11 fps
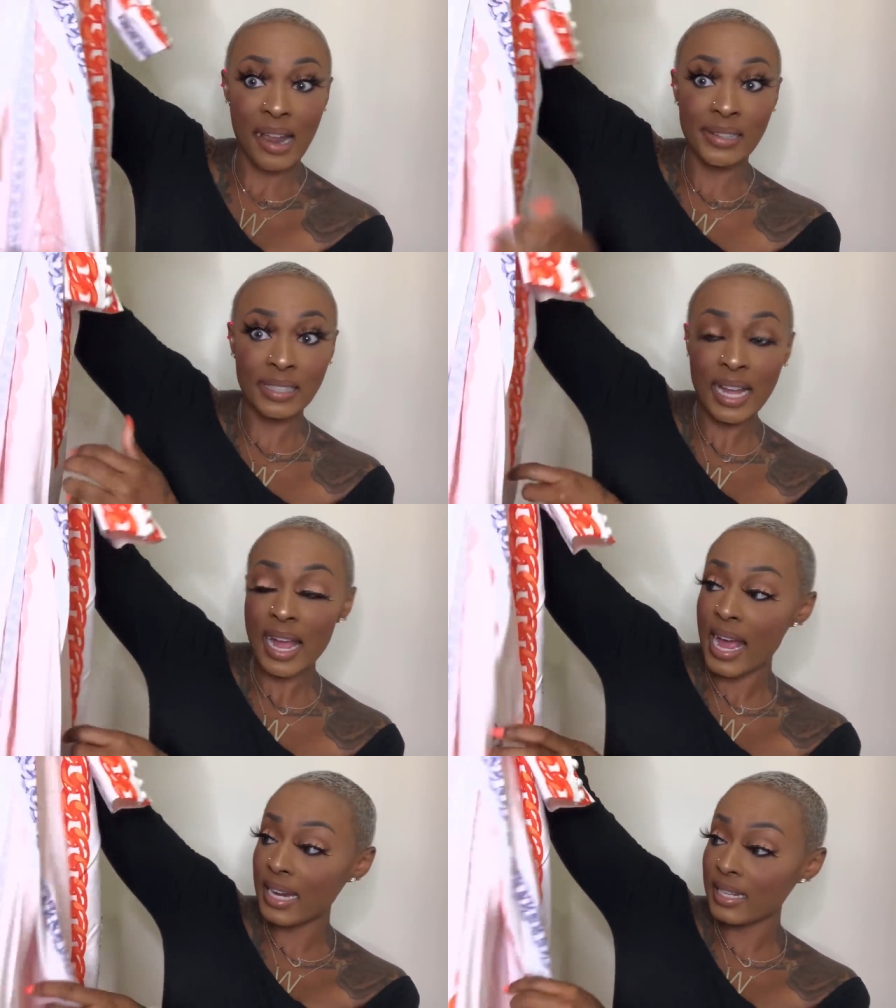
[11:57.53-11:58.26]
Look at
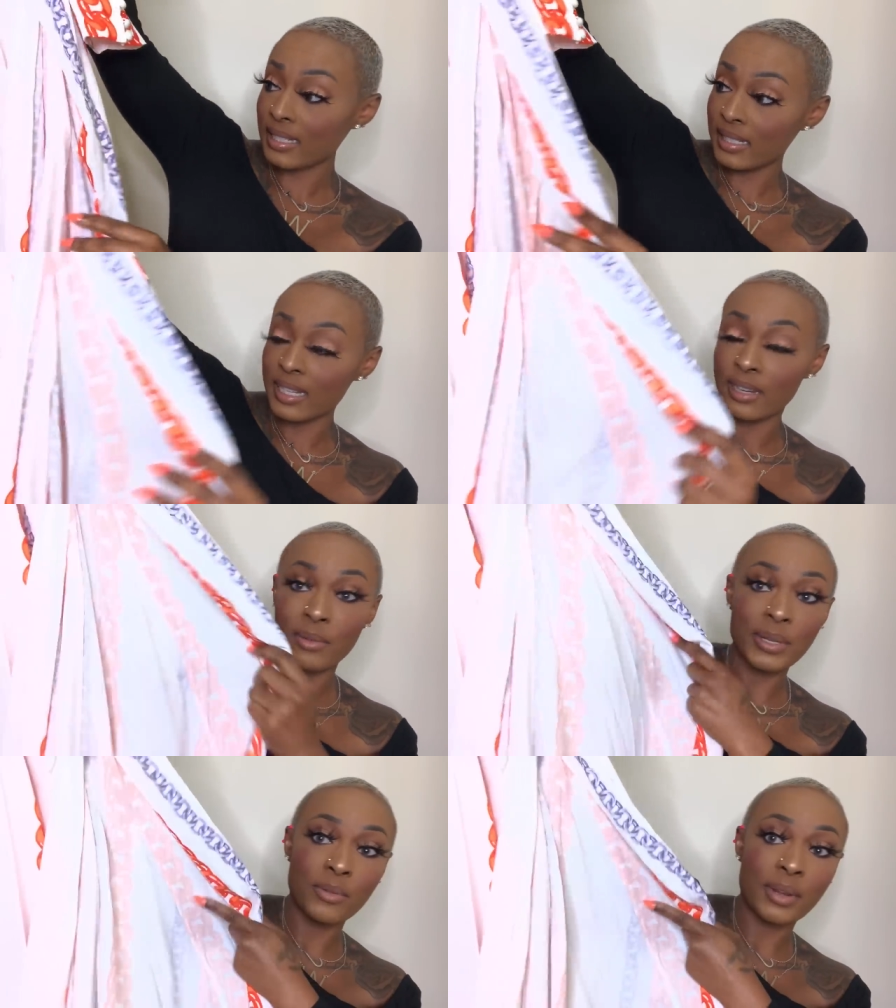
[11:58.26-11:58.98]
how that slit,
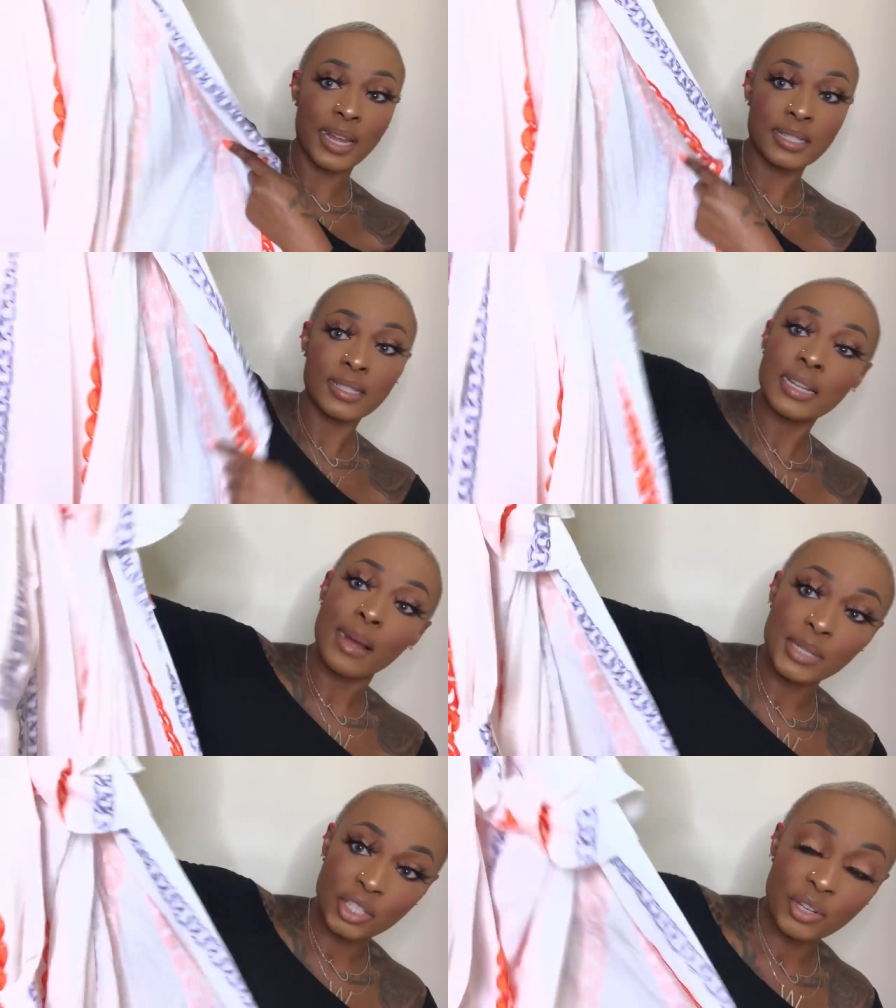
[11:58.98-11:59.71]
well, you can't see,
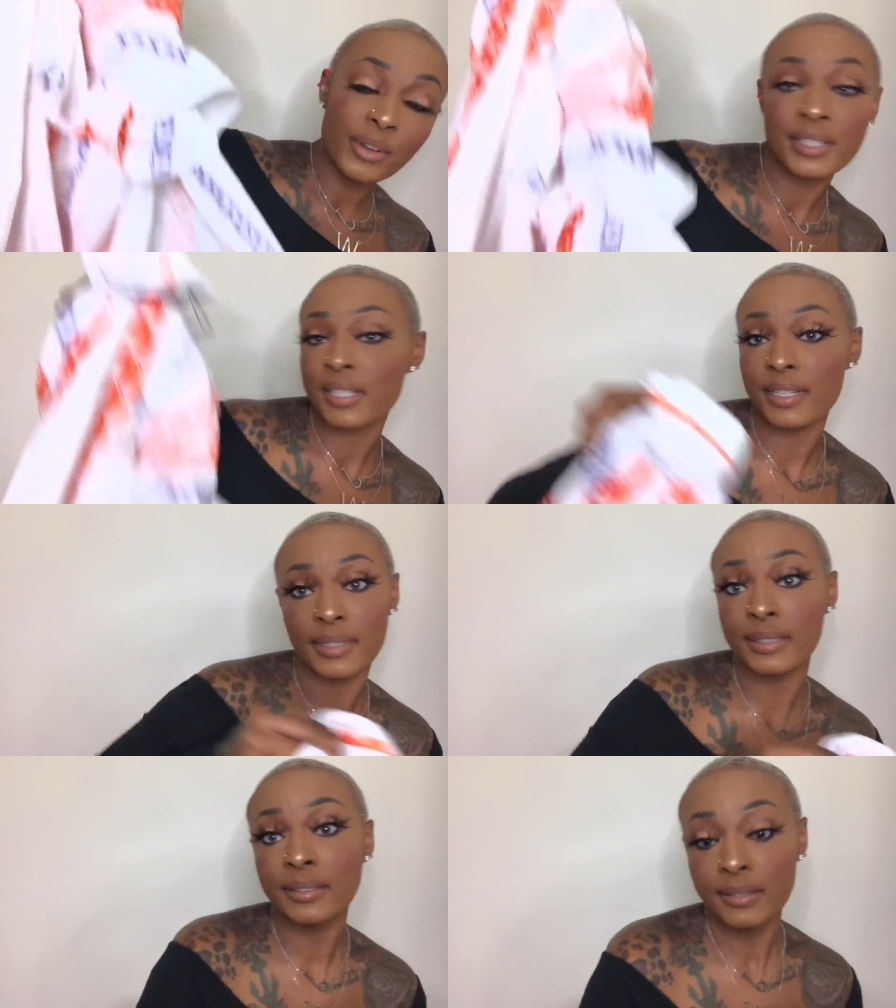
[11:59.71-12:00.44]
I'm gonna show it to
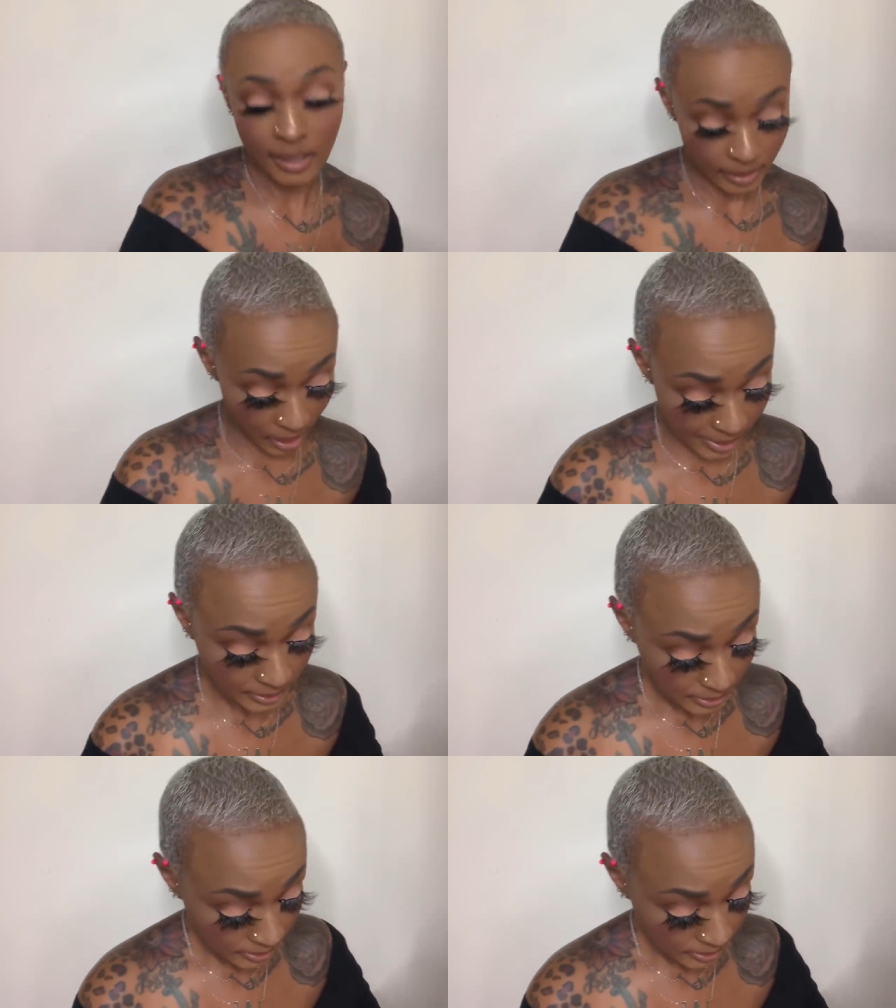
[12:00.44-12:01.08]
you, okay?